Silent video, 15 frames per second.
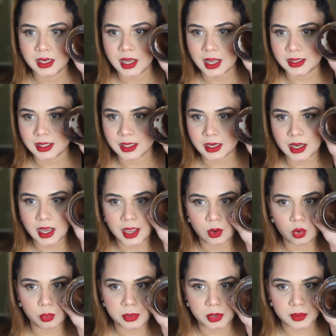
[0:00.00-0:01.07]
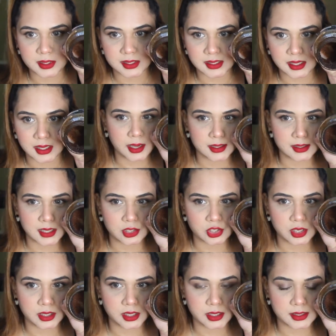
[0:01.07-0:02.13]
I hope you can see, like, such
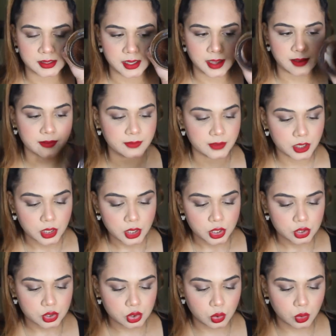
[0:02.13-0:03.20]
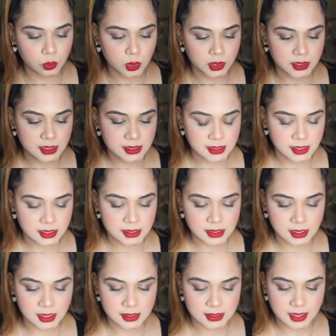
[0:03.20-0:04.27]
little is left. So what this
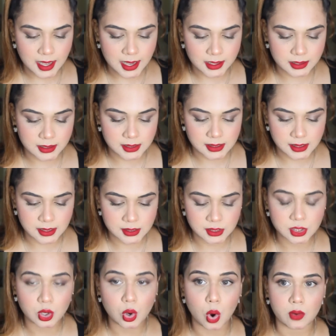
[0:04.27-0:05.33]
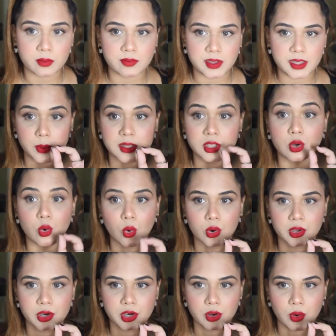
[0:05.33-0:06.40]
is that this is coffee with
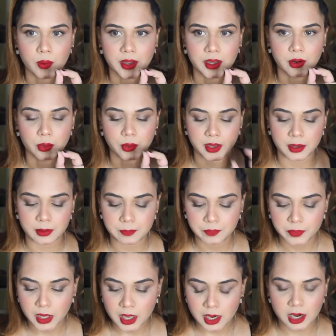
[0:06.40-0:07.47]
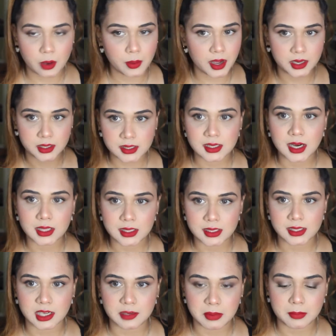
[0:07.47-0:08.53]
coconut oil, okay? Now I understand
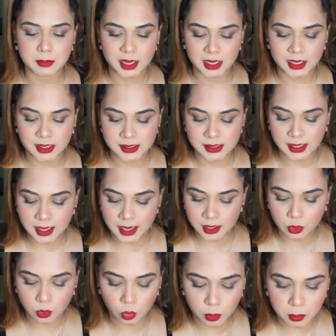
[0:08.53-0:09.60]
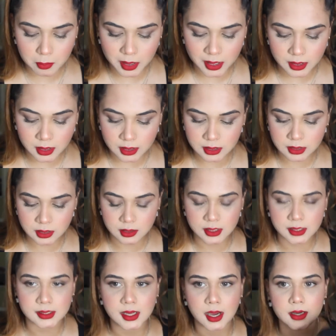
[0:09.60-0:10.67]
this can be made easily at home, but the
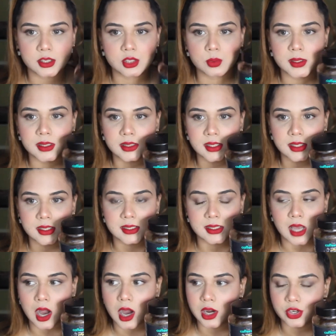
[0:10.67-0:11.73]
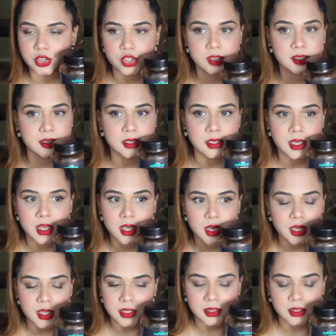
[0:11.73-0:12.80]
results with this are just
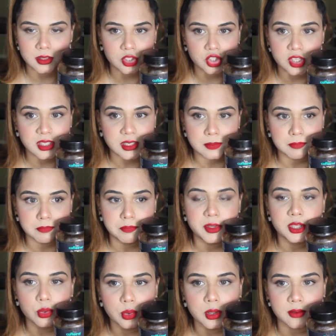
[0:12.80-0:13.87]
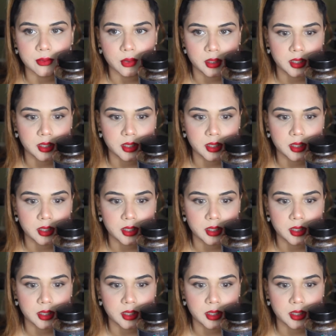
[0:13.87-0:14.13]
beautiful.